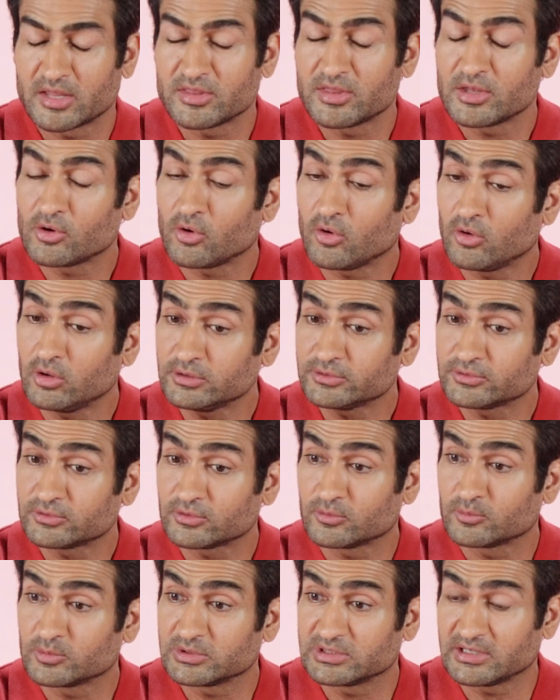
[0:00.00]
and then
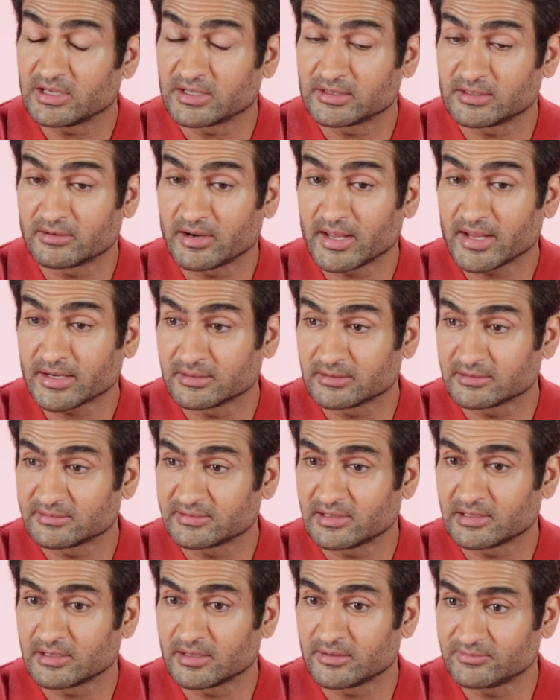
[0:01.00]
also with the other actors.
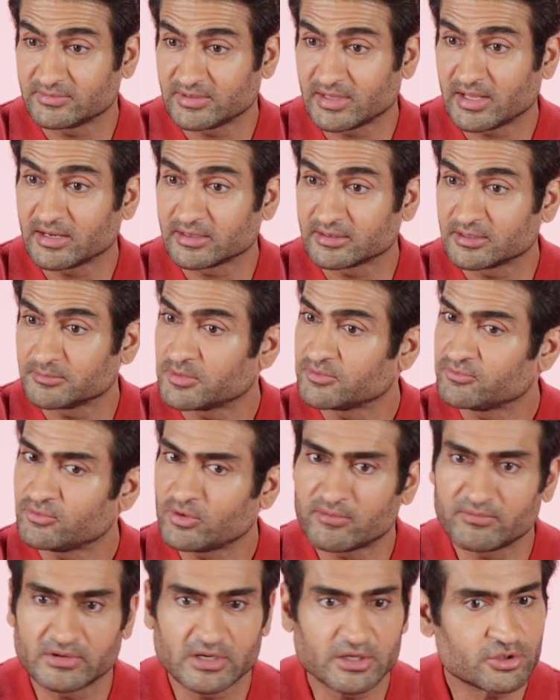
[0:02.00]
I love telling them, if you
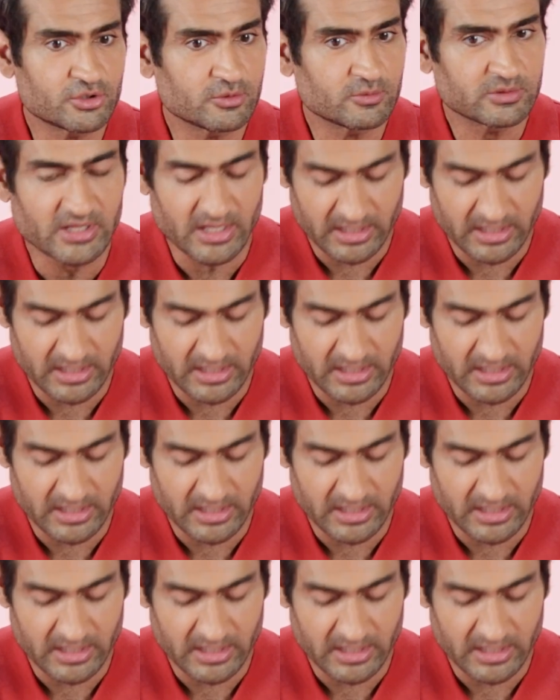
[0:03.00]
have an issue with